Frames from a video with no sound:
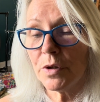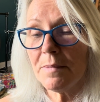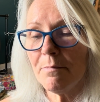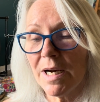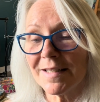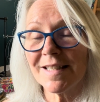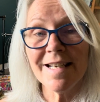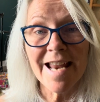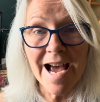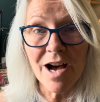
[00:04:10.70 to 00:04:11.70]
must
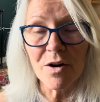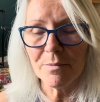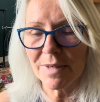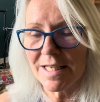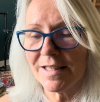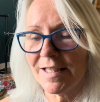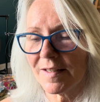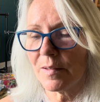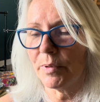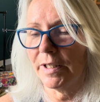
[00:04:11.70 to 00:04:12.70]
now meet
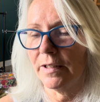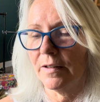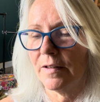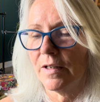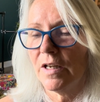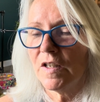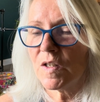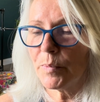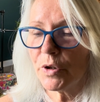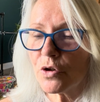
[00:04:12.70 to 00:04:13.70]
discipline.
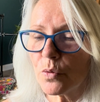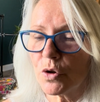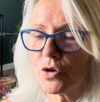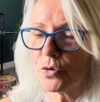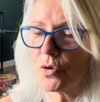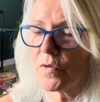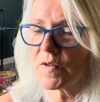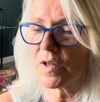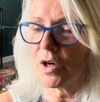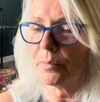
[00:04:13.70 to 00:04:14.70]
Spiritual
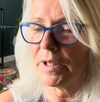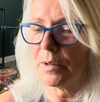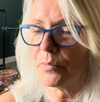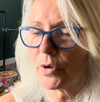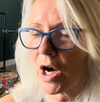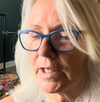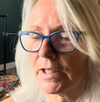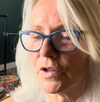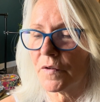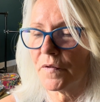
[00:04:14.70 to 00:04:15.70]
truths are being brought
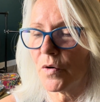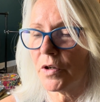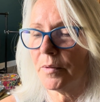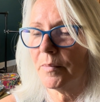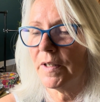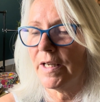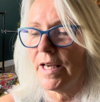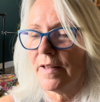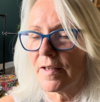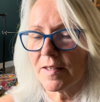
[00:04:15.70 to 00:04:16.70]
into form.
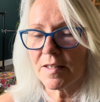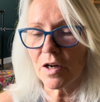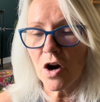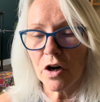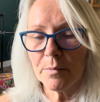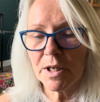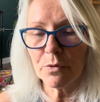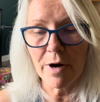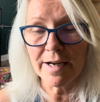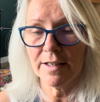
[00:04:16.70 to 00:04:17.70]
This is a karmic
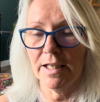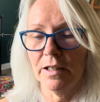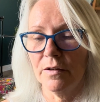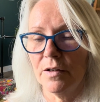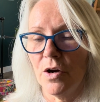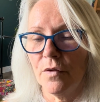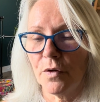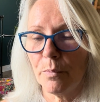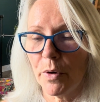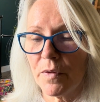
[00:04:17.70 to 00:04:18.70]
reckoning
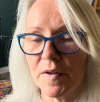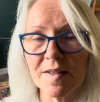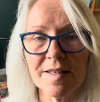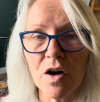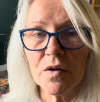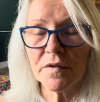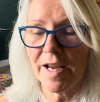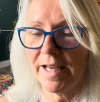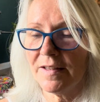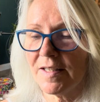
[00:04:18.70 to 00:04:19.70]
for both the self
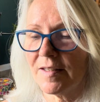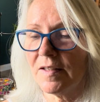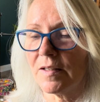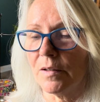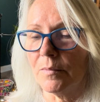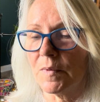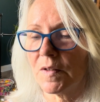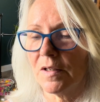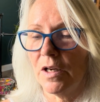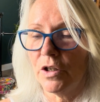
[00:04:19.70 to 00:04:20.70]
and the
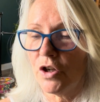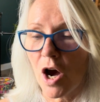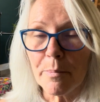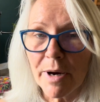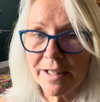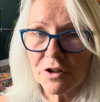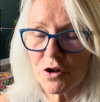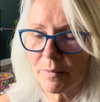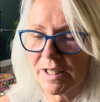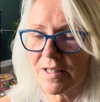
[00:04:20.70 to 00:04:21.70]
systems, not
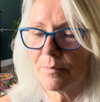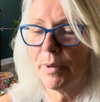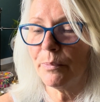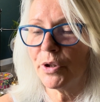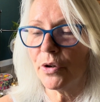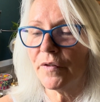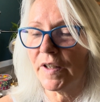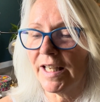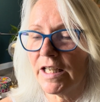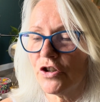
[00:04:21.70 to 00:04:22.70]
punishment, but
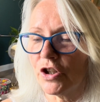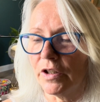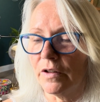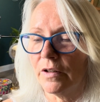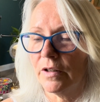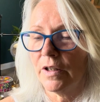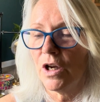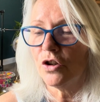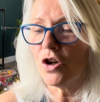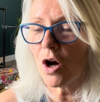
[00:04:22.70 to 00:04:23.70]
purification,
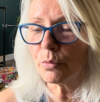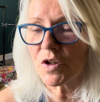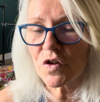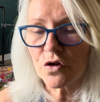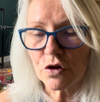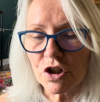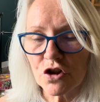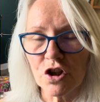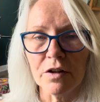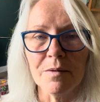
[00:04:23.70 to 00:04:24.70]
not
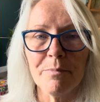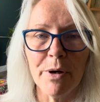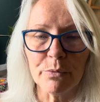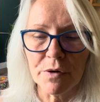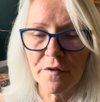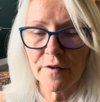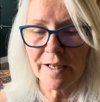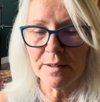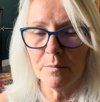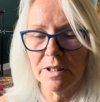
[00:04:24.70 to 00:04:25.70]
restriction, but
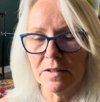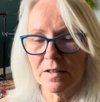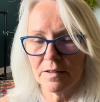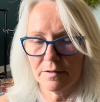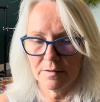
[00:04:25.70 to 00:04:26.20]
refinement.